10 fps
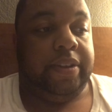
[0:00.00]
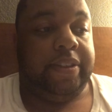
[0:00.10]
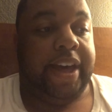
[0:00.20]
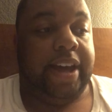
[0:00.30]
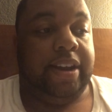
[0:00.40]

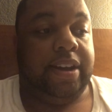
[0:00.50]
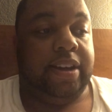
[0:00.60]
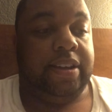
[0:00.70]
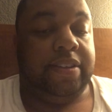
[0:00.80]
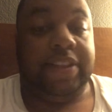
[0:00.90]
that uh,
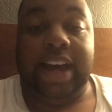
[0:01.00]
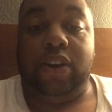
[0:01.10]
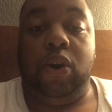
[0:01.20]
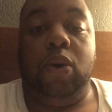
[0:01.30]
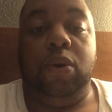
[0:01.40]
that
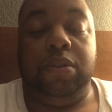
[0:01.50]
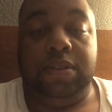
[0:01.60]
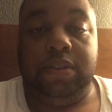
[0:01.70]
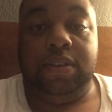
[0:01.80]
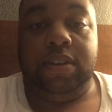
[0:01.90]
goal.
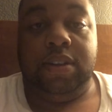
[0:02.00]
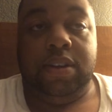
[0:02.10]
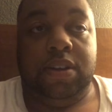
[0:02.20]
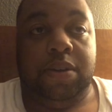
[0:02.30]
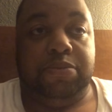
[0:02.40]

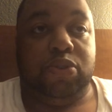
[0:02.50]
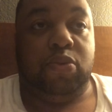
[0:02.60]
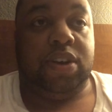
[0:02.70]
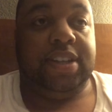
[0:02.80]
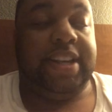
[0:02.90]
So
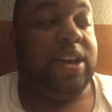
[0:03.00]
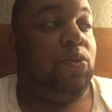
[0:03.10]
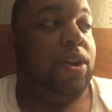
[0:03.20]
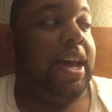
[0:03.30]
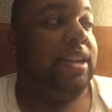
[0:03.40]
we're gonna take it
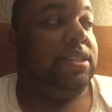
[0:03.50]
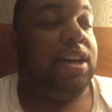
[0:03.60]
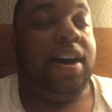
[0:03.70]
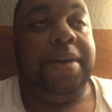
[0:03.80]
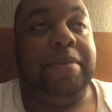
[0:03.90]
one at a
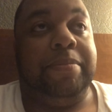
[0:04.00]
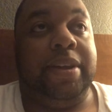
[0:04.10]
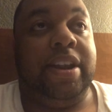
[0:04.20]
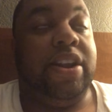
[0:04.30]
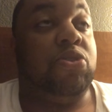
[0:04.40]
time. I
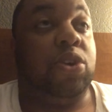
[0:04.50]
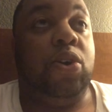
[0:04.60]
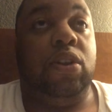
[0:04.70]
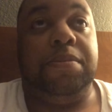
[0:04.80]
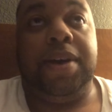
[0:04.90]
mean, another
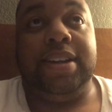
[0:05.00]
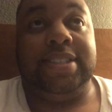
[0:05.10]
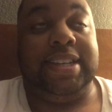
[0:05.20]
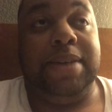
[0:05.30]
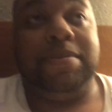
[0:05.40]
goal of mine is
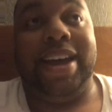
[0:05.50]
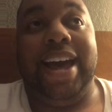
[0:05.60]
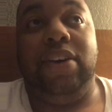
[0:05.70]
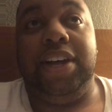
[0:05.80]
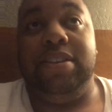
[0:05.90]
to get my
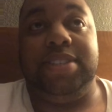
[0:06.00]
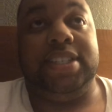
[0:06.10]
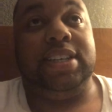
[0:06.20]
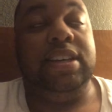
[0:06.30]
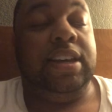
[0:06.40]

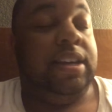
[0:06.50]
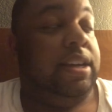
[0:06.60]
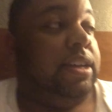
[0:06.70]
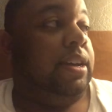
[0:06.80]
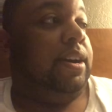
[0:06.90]
LLC.
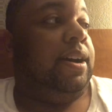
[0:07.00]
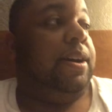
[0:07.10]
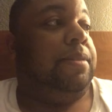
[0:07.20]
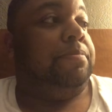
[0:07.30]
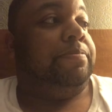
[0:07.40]

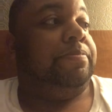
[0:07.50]
Um,